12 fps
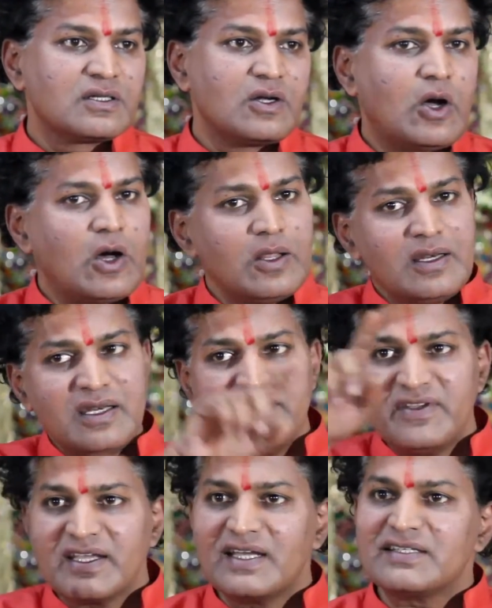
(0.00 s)
All
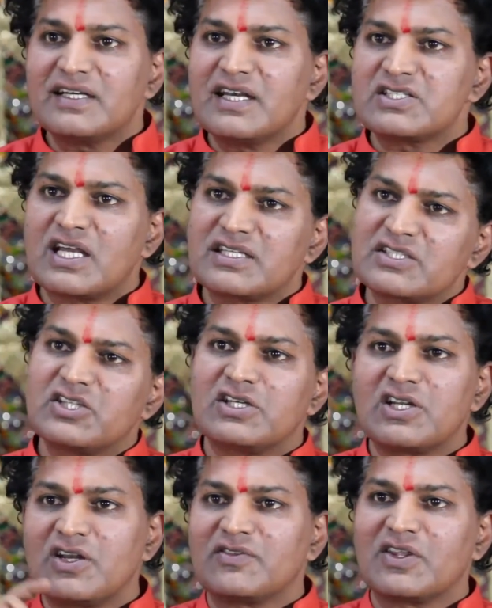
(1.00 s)
living entities are the
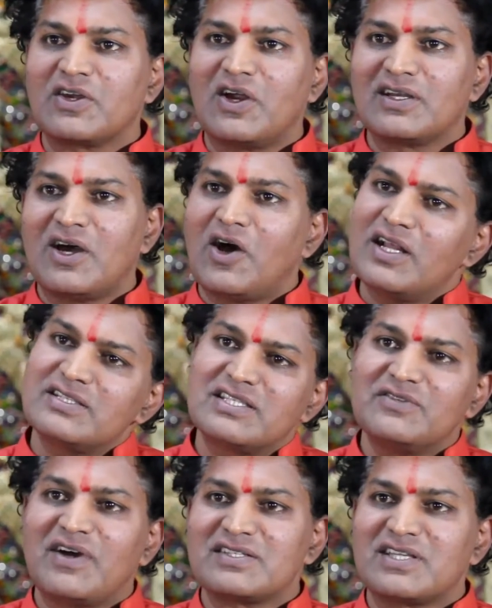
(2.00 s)
children of the God. All
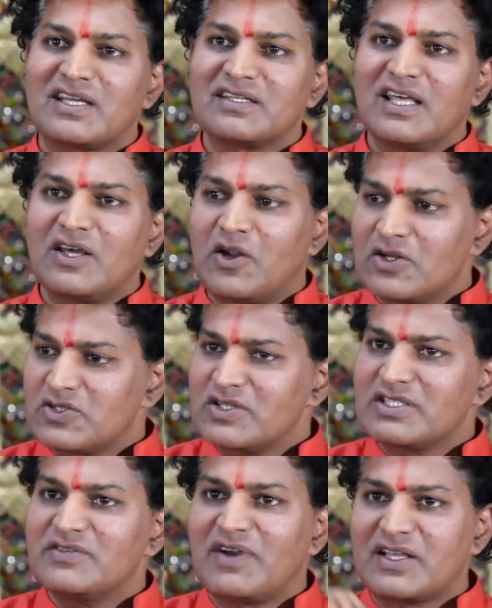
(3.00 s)
jivas are. They are also
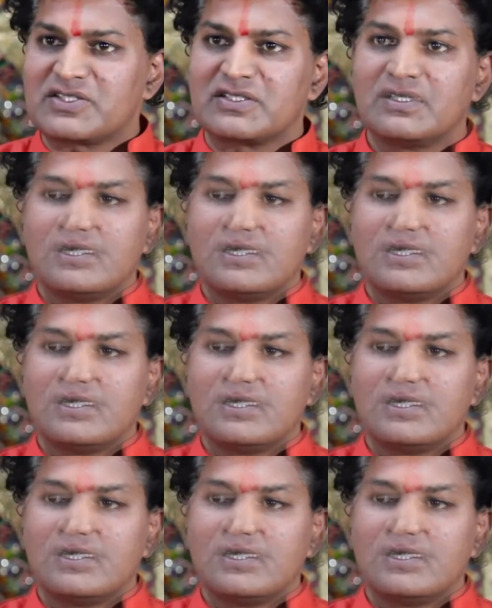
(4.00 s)
jivas.